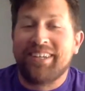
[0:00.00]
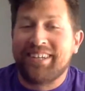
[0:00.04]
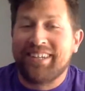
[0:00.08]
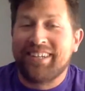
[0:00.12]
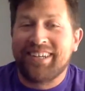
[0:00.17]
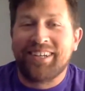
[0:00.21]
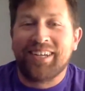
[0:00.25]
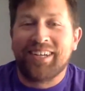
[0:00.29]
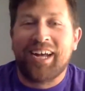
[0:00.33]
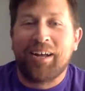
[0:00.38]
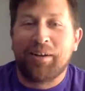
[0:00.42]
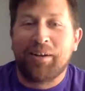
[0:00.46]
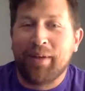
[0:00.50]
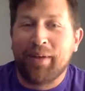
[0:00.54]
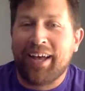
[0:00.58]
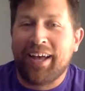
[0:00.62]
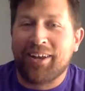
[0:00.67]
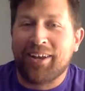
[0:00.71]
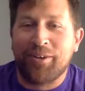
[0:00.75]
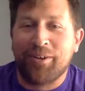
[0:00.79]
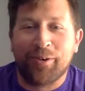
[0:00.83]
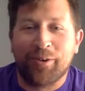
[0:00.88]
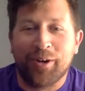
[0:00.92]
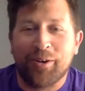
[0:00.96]
ding dong
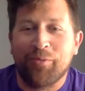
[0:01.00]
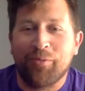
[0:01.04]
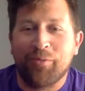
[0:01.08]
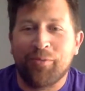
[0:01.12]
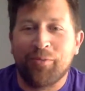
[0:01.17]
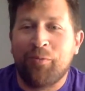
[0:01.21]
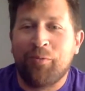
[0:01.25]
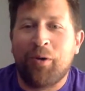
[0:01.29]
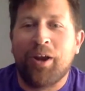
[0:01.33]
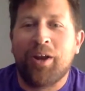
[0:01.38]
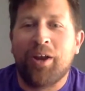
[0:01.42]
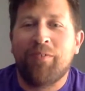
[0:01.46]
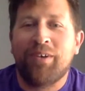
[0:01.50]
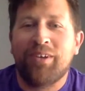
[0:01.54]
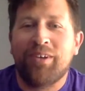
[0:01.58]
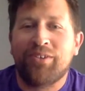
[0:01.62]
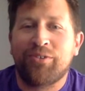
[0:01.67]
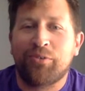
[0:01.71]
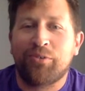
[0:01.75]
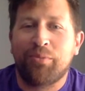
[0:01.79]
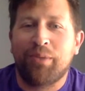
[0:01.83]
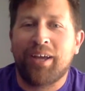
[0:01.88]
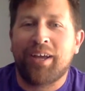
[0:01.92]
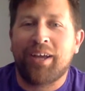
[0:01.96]
battle where one of us
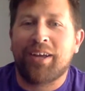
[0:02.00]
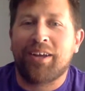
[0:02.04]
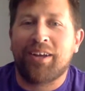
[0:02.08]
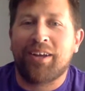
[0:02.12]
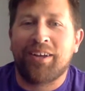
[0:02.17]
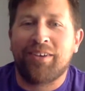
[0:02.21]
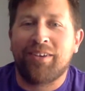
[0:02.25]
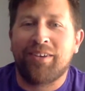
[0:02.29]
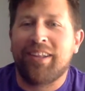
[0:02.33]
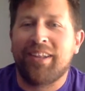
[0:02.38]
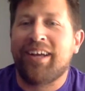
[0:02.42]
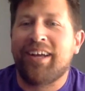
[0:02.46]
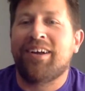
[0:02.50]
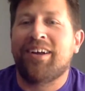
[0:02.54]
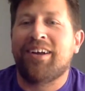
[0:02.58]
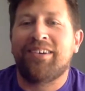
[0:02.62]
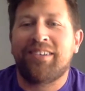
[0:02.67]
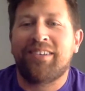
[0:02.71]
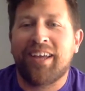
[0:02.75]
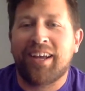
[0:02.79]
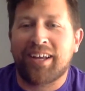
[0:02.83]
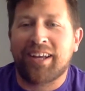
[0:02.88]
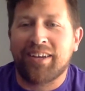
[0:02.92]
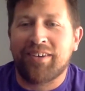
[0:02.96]
would make it on like our
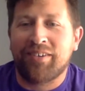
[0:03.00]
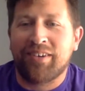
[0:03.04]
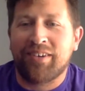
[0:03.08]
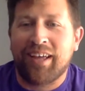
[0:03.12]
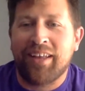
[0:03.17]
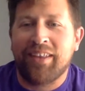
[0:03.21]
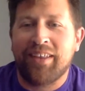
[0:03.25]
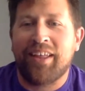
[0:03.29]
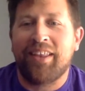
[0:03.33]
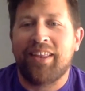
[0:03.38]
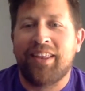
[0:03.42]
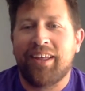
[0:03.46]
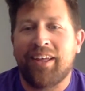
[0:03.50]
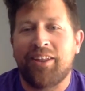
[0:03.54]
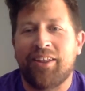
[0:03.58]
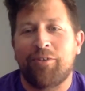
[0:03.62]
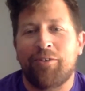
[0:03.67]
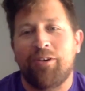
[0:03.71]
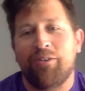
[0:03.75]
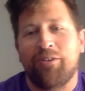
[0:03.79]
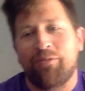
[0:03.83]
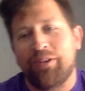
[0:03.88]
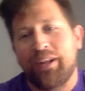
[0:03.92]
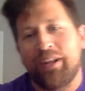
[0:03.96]
second, and then the other
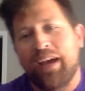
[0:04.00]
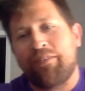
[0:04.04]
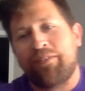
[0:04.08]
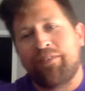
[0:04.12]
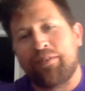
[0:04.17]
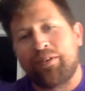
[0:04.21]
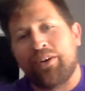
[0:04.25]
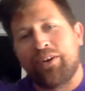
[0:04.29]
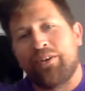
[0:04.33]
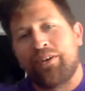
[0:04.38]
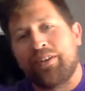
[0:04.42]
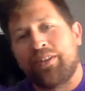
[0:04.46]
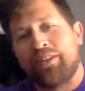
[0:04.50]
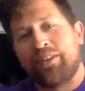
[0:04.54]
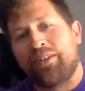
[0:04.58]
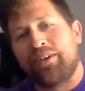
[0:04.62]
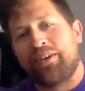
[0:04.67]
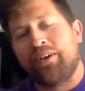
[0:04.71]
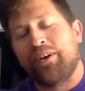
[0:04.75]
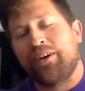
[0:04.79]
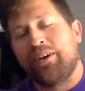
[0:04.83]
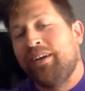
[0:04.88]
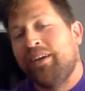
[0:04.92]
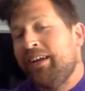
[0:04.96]
one would have to go to the
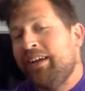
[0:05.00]
third,